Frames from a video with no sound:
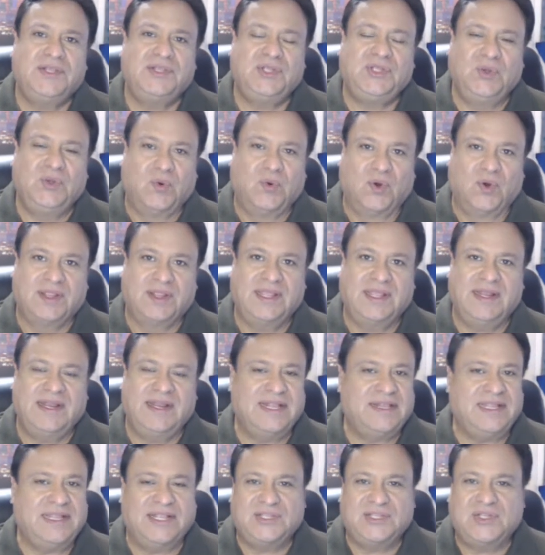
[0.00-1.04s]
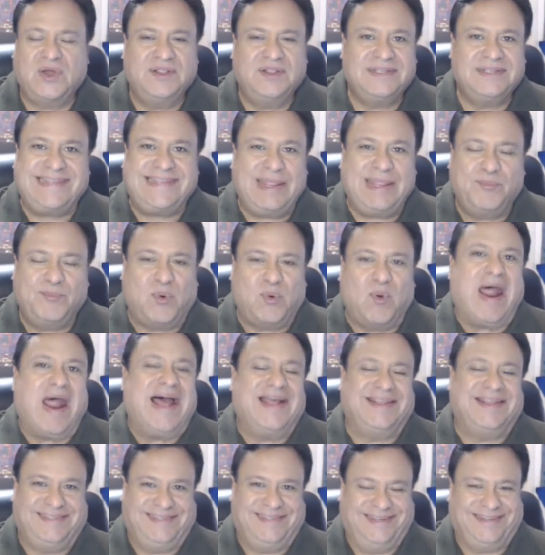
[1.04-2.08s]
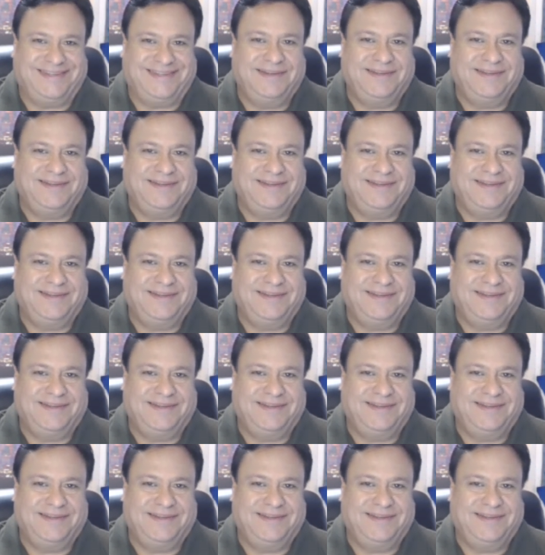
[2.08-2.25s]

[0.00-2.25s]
to work in. It's all the same process.